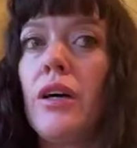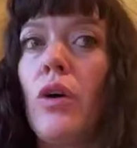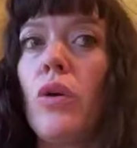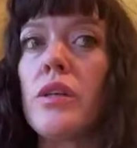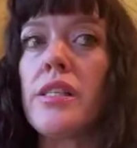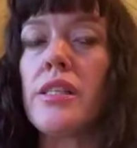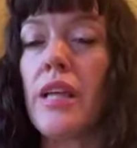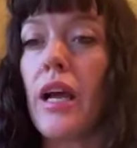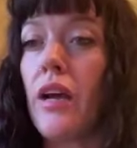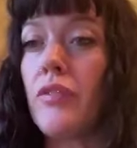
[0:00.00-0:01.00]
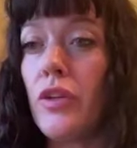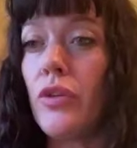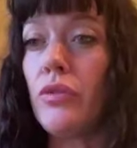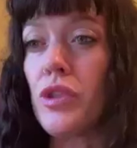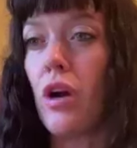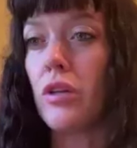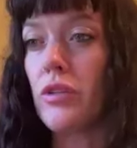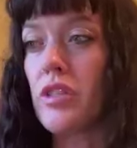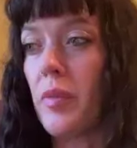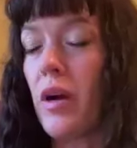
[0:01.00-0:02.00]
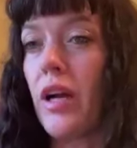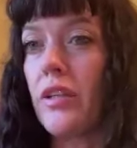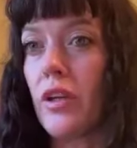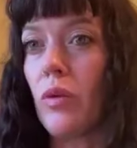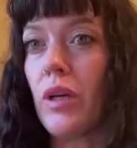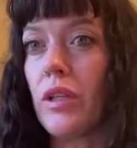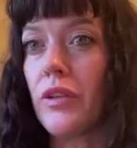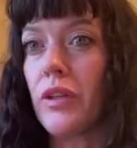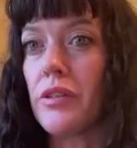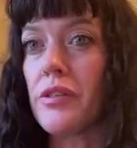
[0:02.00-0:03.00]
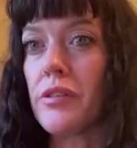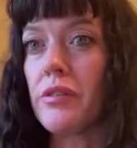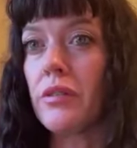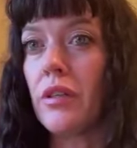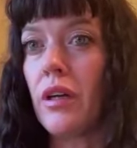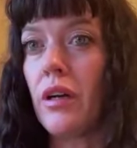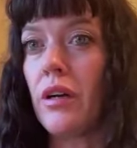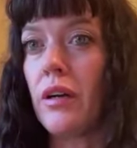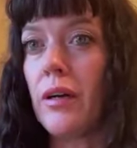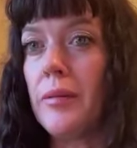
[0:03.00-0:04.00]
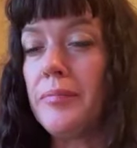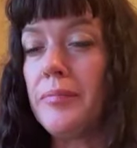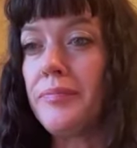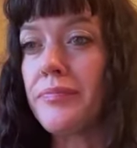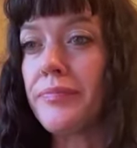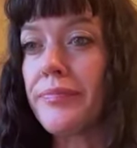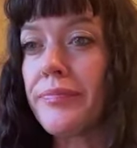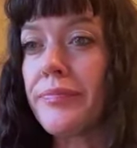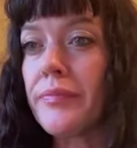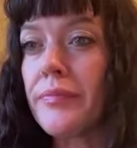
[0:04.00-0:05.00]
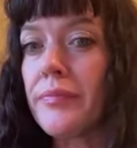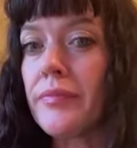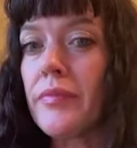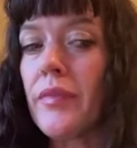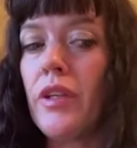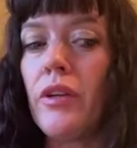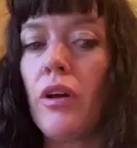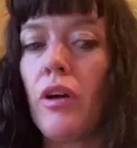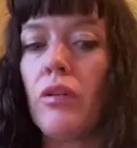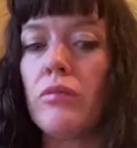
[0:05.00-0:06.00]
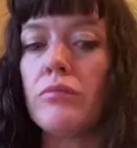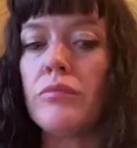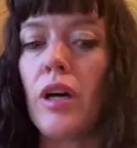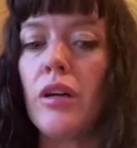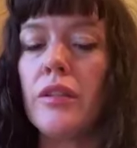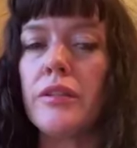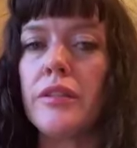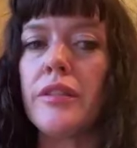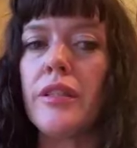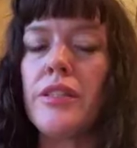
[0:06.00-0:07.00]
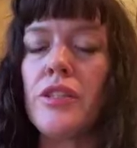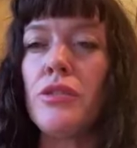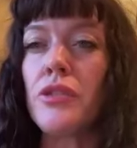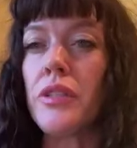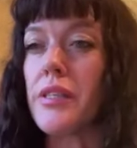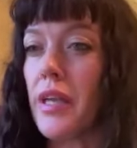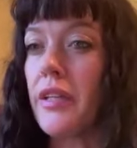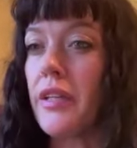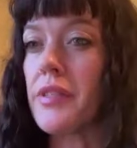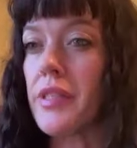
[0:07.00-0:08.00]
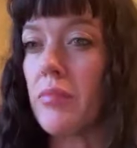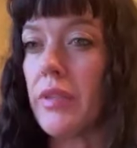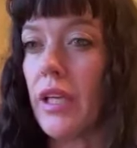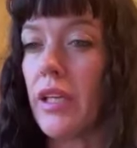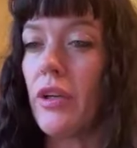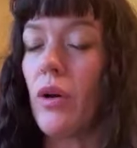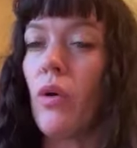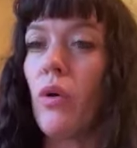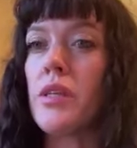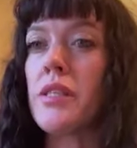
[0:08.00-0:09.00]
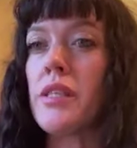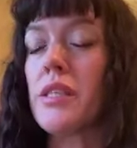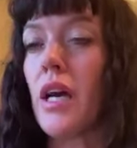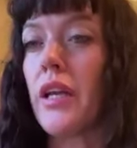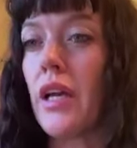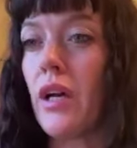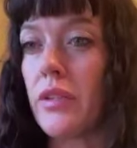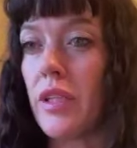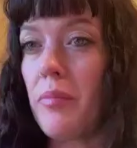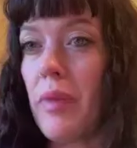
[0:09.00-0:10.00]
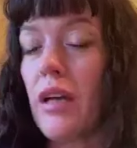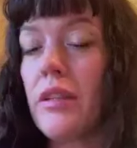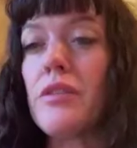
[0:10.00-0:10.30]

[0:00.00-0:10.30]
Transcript: horses that have huge hollows behind their withers. You know, it's usually a sign of something. A horse that's got a healthy back.